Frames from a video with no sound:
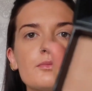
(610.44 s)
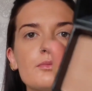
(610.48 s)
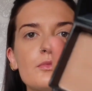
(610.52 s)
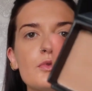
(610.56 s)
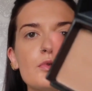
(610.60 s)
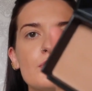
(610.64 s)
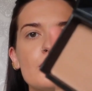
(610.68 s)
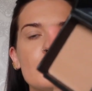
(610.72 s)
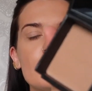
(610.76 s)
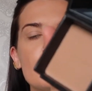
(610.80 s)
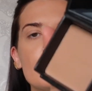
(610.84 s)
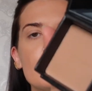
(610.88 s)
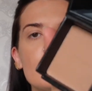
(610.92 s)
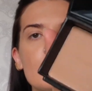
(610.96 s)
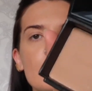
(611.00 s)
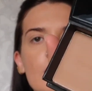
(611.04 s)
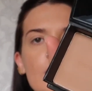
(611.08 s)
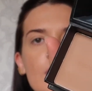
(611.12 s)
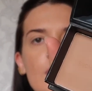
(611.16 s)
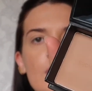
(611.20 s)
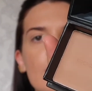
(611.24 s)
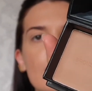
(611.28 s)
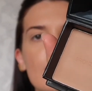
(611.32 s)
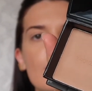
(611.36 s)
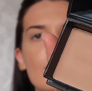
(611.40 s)
of more
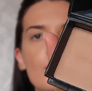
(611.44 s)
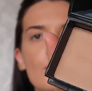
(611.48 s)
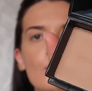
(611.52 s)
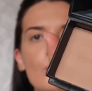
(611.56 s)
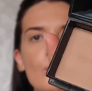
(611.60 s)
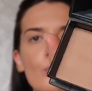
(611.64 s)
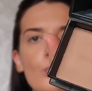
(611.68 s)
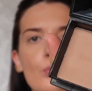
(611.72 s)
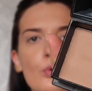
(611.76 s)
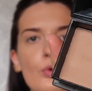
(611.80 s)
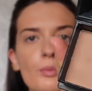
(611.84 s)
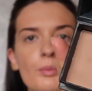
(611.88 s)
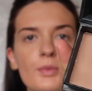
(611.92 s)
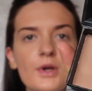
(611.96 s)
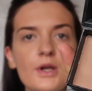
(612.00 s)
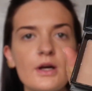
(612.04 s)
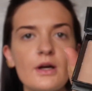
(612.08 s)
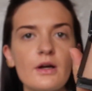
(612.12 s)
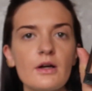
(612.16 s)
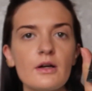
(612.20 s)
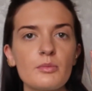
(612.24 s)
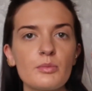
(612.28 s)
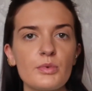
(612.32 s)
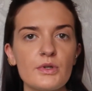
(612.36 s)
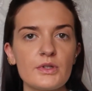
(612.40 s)
warm
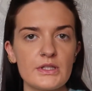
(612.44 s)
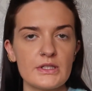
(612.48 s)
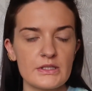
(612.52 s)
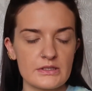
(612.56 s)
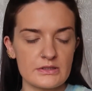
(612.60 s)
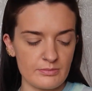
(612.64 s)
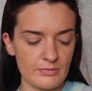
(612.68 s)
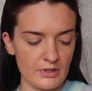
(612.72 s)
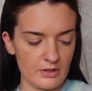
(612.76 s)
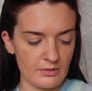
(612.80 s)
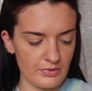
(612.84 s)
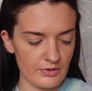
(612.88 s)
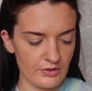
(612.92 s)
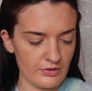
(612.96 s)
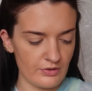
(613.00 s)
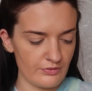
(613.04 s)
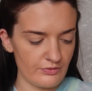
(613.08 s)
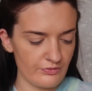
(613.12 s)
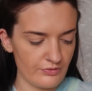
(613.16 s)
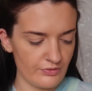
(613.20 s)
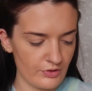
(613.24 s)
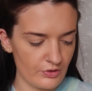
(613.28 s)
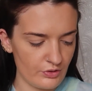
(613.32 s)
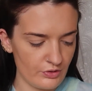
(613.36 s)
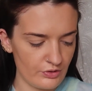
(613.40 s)
look, but this might be good
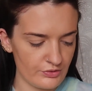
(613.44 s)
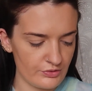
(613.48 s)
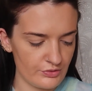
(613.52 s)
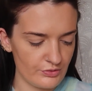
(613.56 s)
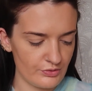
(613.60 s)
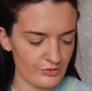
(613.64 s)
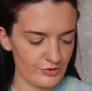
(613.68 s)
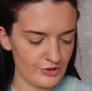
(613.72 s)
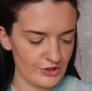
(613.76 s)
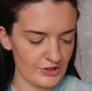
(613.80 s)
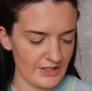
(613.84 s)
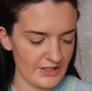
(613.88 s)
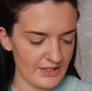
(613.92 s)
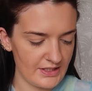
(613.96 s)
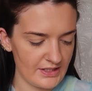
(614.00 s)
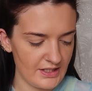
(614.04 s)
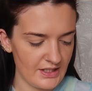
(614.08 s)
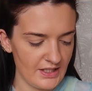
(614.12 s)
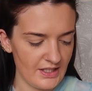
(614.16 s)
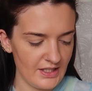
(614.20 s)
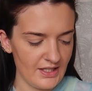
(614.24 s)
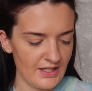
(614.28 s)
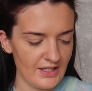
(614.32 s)
for a contour shade.